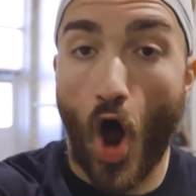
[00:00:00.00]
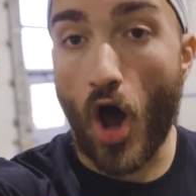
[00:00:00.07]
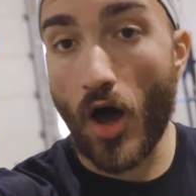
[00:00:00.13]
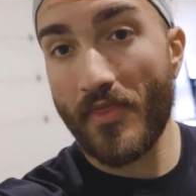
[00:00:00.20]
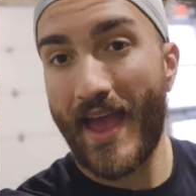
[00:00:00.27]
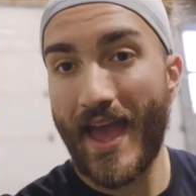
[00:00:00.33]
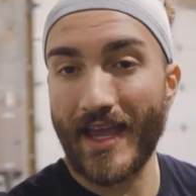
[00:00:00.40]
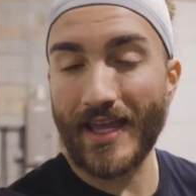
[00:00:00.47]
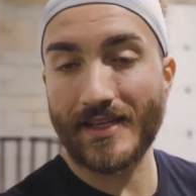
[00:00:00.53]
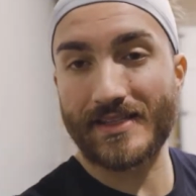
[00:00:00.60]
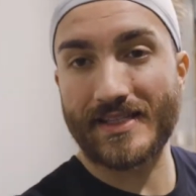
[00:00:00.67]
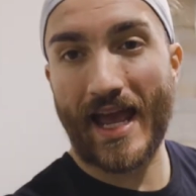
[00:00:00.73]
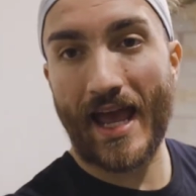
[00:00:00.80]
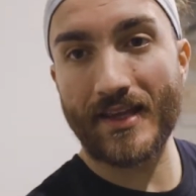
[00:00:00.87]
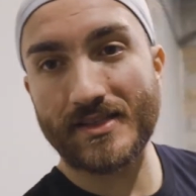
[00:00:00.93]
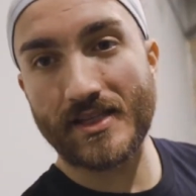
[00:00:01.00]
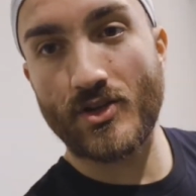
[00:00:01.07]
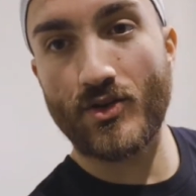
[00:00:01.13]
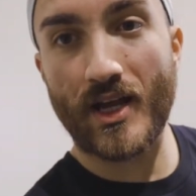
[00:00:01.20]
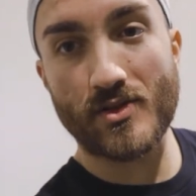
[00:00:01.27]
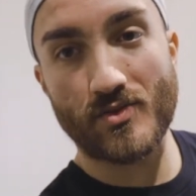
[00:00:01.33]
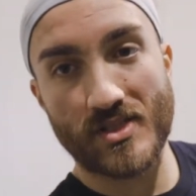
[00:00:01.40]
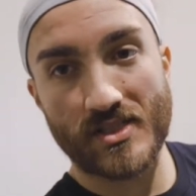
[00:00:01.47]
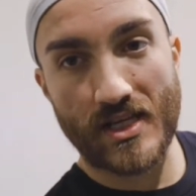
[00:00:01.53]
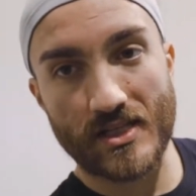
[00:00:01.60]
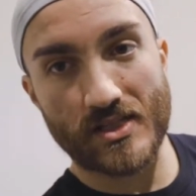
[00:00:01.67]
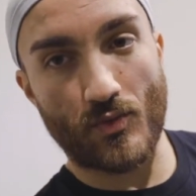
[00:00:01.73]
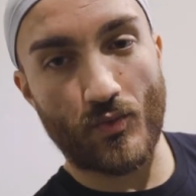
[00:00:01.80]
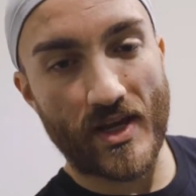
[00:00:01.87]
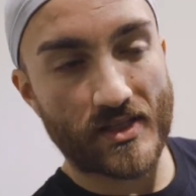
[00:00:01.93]
all that intense, and you guys will see
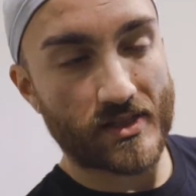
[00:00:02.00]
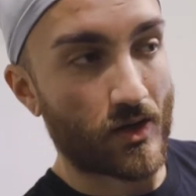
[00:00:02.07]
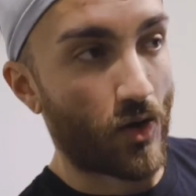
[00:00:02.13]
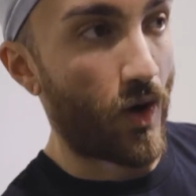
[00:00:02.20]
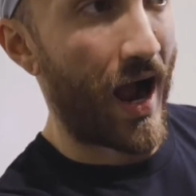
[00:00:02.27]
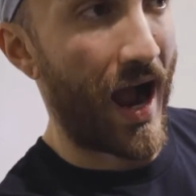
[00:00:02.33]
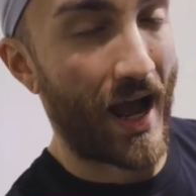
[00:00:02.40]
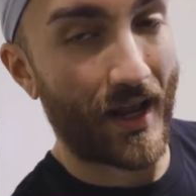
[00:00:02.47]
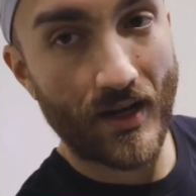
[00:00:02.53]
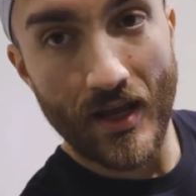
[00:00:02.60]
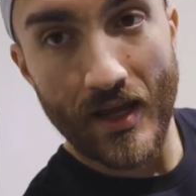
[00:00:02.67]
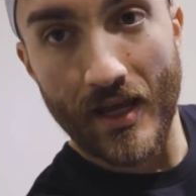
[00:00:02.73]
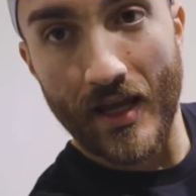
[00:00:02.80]
as the weeks go on